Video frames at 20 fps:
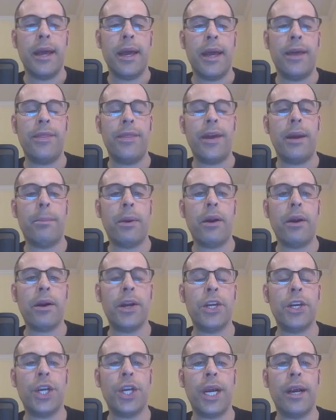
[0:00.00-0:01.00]
and their
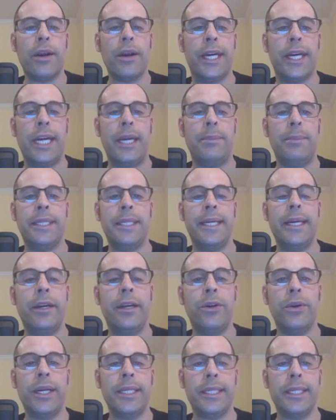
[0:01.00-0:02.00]
market share keeps
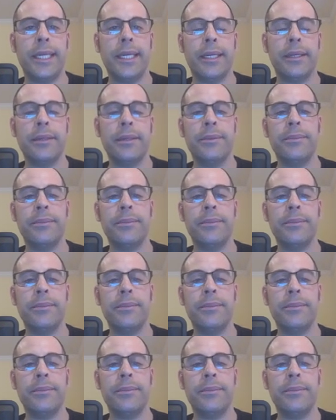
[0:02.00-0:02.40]
decreasing.